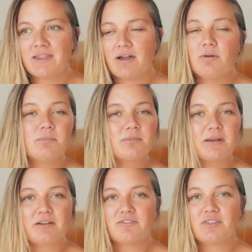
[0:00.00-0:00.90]
how i'm
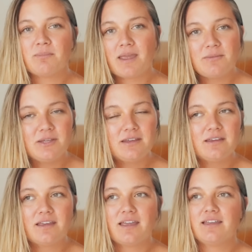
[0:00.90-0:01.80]
preparing for the
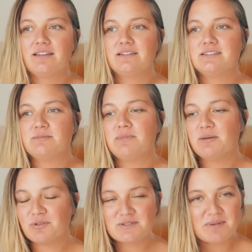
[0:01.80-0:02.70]
baby and
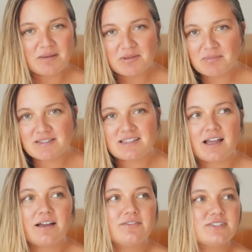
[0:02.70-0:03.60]
minimalist baby
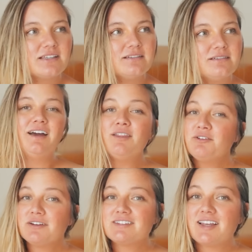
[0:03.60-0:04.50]
must-haves and
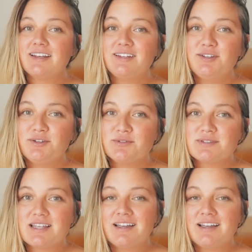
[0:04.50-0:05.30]
other exciting news